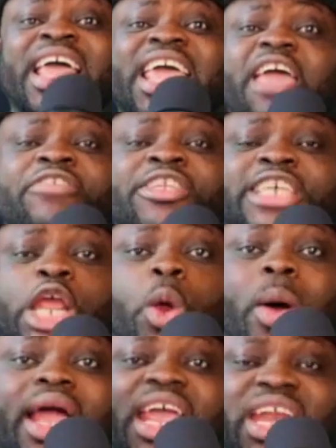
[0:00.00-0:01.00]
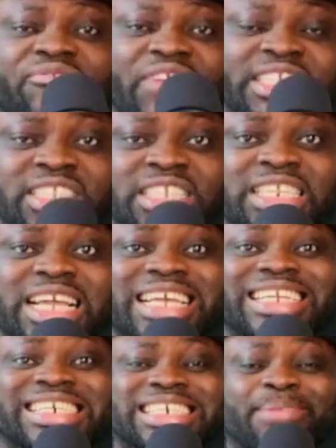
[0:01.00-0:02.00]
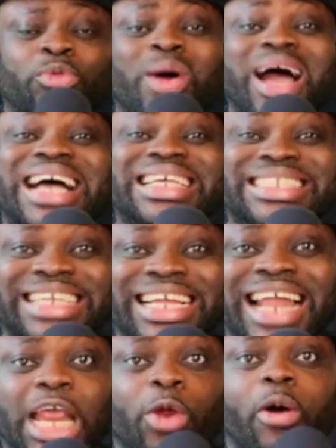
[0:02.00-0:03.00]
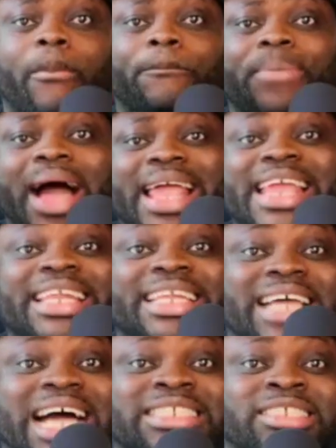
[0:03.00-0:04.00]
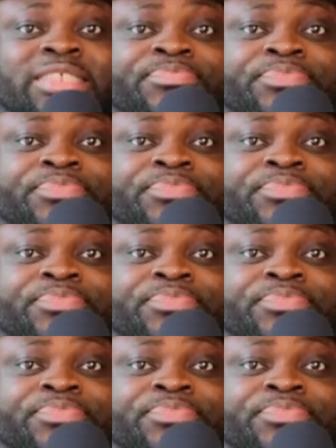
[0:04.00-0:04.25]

If, say, you are investing in crypto asset, like you are buying this asset